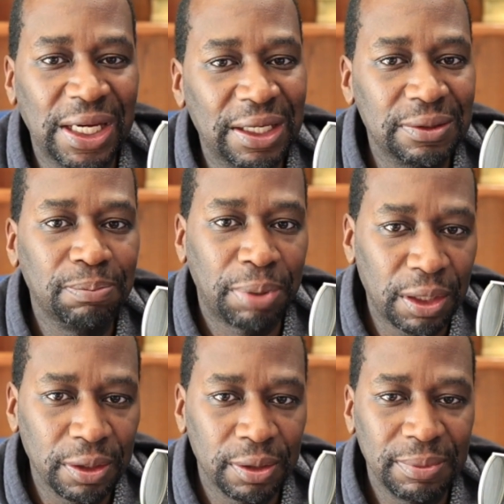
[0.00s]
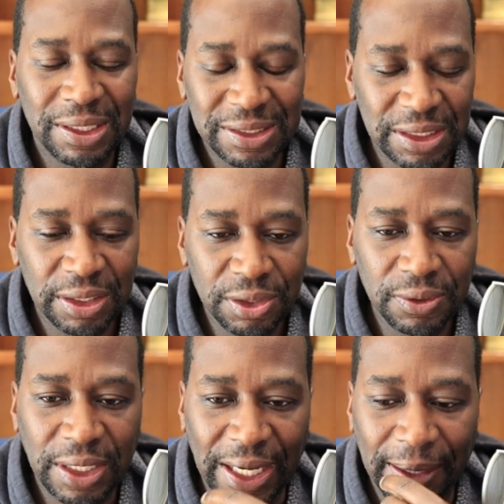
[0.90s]
I'll burn them and send you
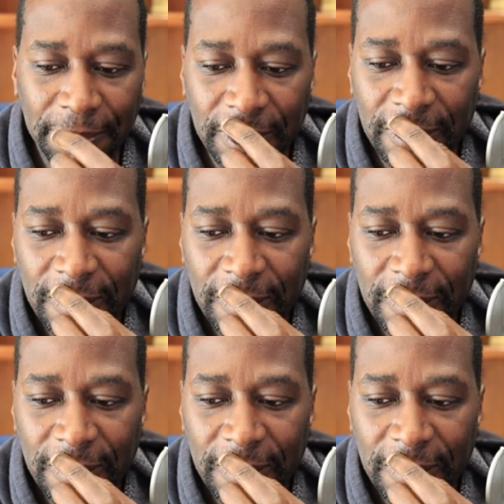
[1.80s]
a copy.